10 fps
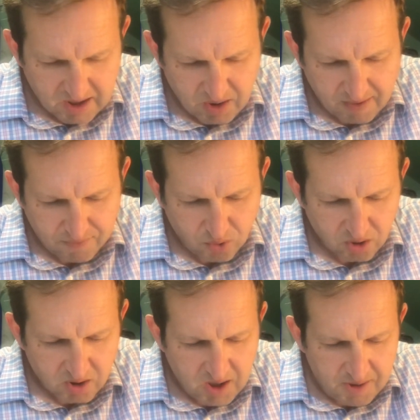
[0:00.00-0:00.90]

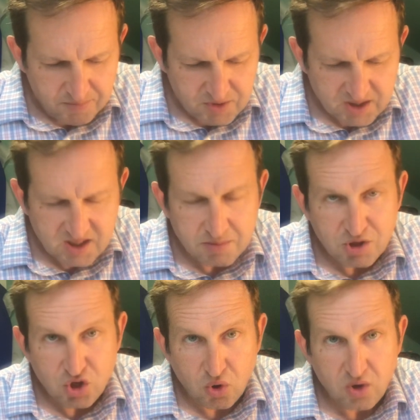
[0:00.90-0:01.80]
therefore since the
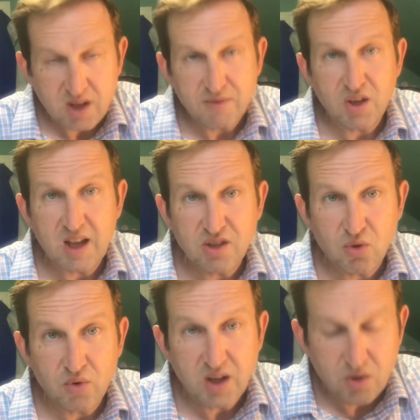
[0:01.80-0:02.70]
majority of it has
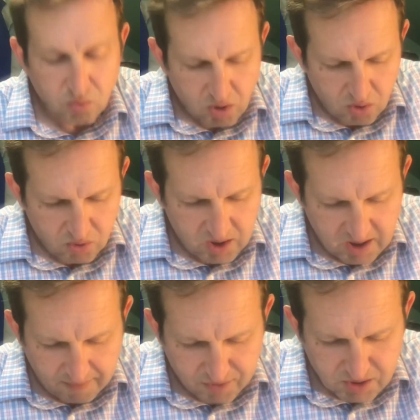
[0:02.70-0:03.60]
already grown and
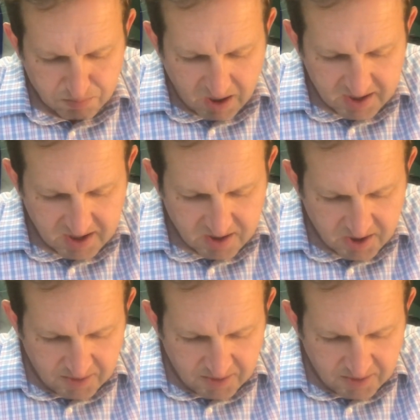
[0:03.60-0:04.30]
therefore it's budded,